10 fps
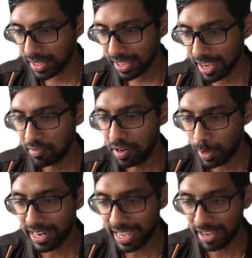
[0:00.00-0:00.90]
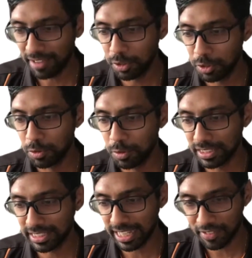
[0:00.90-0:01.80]
everyone have to do a
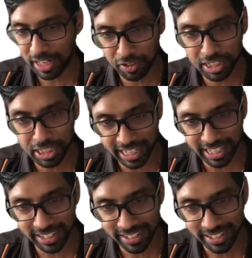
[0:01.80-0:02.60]
safe entry check-in